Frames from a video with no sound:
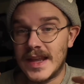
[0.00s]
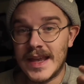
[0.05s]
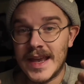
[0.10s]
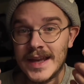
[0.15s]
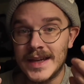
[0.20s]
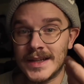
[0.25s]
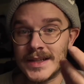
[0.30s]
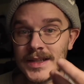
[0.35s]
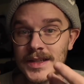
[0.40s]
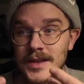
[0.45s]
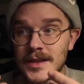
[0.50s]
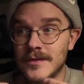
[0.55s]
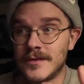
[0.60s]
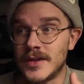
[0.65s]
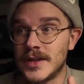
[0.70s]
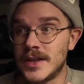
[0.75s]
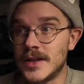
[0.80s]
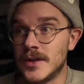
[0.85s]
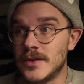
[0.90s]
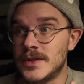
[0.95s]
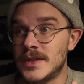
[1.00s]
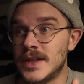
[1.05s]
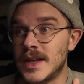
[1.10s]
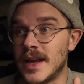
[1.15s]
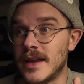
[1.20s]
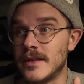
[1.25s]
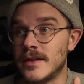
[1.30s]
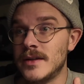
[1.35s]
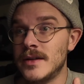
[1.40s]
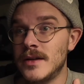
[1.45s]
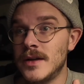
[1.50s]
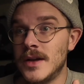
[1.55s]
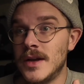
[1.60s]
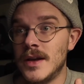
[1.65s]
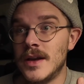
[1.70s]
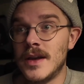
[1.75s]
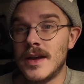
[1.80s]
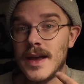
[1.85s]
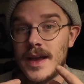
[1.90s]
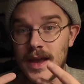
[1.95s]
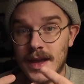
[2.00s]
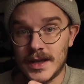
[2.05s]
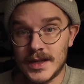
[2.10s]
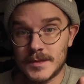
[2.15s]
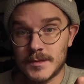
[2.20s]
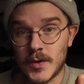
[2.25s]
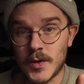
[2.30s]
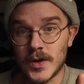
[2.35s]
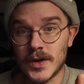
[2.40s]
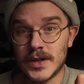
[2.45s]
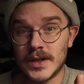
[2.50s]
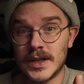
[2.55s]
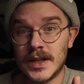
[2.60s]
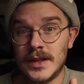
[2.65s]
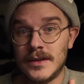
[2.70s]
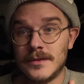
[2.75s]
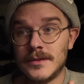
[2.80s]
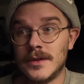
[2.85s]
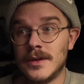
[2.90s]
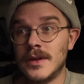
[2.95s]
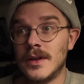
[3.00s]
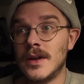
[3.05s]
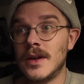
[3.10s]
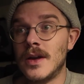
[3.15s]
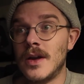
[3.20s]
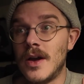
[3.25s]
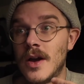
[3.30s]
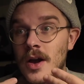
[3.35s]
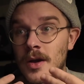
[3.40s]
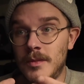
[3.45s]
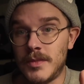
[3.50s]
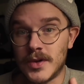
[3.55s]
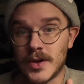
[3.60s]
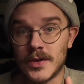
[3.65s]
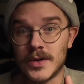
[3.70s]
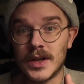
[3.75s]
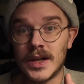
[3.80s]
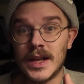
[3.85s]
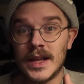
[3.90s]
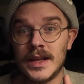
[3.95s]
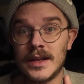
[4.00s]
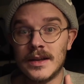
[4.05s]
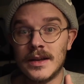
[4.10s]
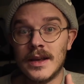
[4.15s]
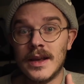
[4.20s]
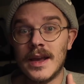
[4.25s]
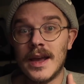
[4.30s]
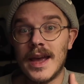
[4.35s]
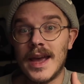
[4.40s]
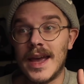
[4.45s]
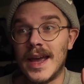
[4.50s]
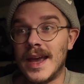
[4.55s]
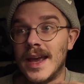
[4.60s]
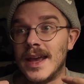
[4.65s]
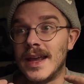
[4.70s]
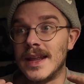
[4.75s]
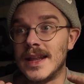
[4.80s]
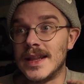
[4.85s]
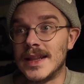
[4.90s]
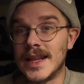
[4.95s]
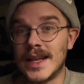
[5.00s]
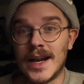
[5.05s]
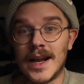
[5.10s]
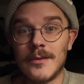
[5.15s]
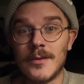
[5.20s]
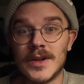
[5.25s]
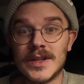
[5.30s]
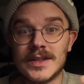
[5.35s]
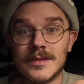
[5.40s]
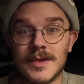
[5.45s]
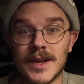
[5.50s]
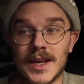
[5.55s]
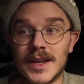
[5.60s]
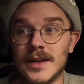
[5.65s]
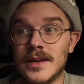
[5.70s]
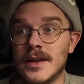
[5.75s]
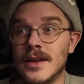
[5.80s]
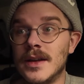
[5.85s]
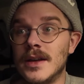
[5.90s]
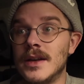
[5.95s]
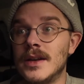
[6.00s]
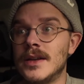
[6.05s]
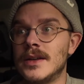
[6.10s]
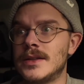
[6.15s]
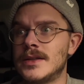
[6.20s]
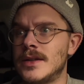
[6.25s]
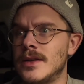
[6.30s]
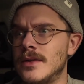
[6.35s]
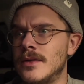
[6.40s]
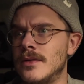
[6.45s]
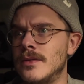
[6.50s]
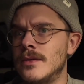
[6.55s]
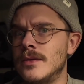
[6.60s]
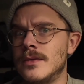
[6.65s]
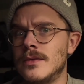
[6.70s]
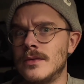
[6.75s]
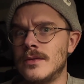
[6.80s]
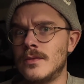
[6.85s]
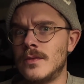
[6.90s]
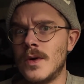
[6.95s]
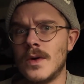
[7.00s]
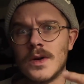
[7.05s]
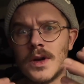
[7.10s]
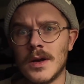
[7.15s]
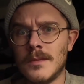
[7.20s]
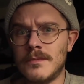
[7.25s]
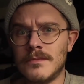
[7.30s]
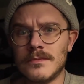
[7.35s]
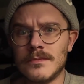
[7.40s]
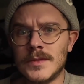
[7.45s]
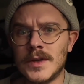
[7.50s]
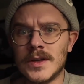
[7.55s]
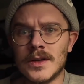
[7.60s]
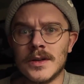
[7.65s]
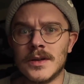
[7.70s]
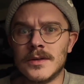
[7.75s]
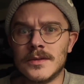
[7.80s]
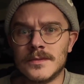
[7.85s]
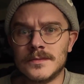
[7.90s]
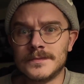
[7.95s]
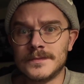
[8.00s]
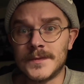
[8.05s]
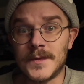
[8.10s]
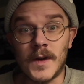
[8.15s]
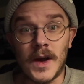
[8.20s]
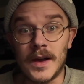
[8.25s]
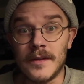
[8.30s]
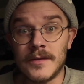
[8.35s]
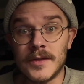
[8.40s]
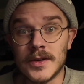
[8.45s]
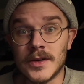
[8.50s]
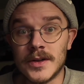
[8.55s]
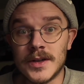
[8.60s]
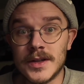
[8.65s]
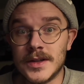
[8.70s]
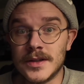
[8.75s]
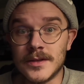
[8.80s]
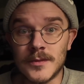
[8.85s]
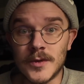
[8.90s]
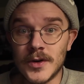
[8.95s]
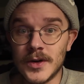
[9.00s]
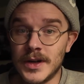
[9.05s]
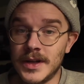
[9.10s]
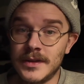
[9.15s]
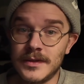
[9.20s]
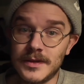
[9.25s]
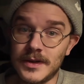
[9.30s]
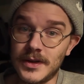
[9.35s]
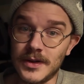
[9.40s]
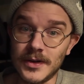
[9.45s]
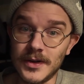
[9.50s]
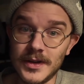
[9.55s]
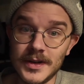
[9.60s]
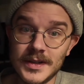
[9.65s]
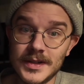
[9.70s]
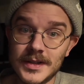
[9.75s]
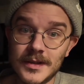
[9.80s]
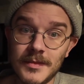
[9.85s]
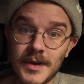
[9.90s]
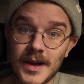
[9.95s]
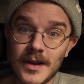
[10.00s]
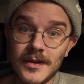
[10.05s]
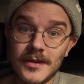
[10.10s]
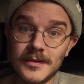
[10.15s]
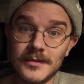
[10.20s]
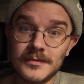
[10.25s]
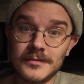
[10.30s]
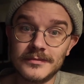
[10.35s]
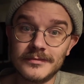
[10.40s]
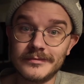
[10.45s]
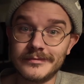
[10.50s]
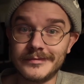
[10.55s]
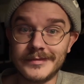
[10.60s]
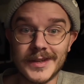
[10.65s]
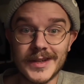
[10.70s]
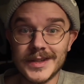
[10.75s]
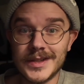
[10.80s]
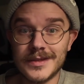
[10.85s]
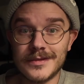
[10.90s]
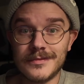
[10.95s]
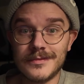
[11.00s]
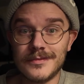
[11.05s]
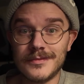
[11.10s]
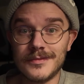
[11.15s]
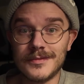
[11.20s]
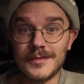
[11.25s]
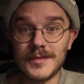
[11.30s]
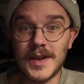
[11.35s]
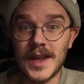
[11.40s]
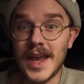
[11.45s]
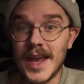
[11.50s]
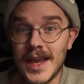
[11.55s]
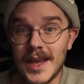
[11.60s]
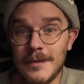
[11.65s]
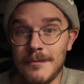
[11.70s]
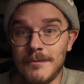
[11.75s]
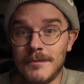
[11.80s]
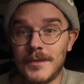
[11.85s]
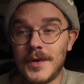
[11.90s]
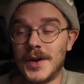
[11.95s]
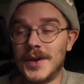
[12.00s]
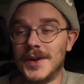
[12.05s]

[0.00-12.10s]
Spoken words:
edited the video together, exported it, uploaded it, and then I went to bed. So woke up, 5:30 in the morning, curious about this game